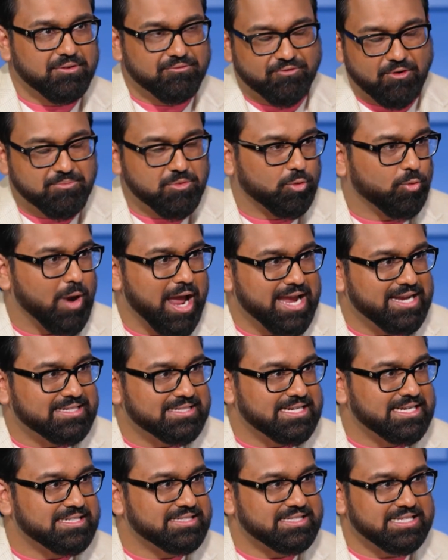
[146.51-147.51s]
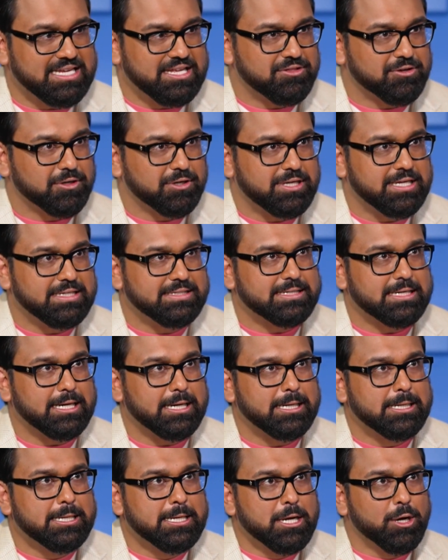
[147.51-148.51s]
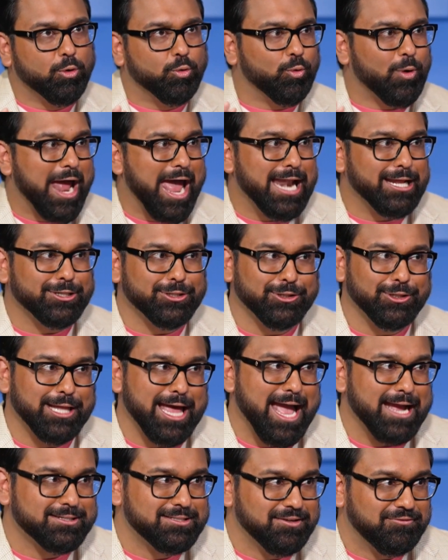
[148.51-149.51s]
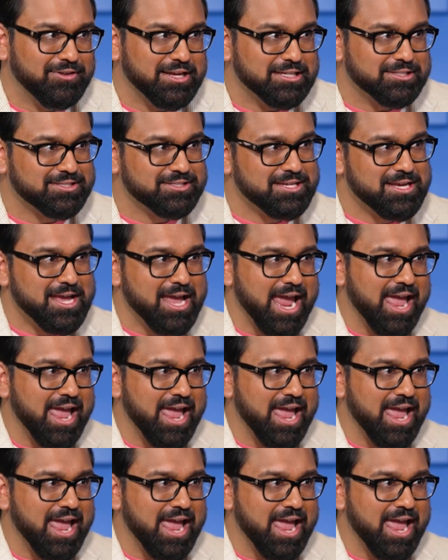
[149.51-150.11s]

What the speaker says: From the right, it's either he's a radical activist.